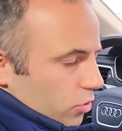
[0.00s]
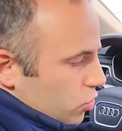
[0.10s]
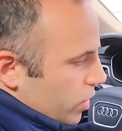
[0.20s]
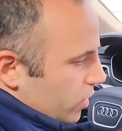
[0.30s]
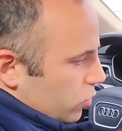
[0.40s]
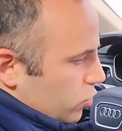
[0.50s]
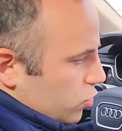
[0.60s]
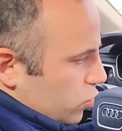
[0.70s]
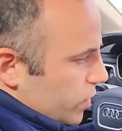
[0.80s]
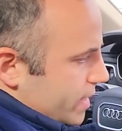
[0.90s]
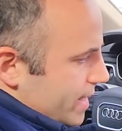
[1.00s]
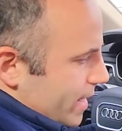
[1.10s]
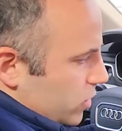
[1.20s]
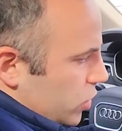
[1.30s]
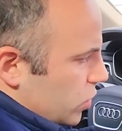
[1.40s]
or you can also squeeze
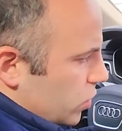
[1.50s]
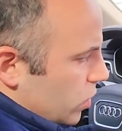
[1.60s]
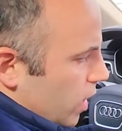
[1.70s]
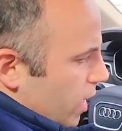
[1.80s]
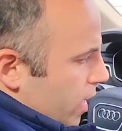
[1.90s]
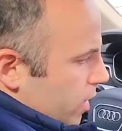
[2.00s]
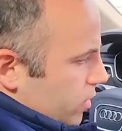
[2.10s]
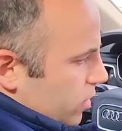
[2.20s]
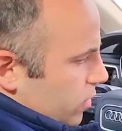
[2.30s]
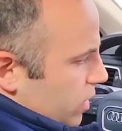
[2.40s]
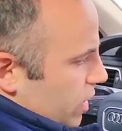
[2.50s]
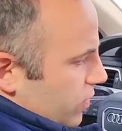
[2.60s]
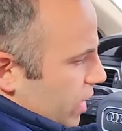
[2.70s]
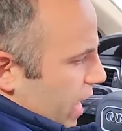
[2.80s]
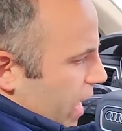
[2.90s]
that too to
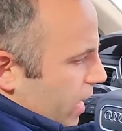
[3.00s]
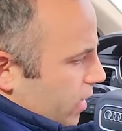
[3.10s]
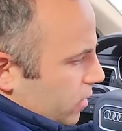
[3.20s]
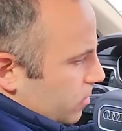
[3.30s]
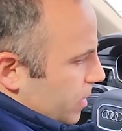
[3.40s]
give it an angle.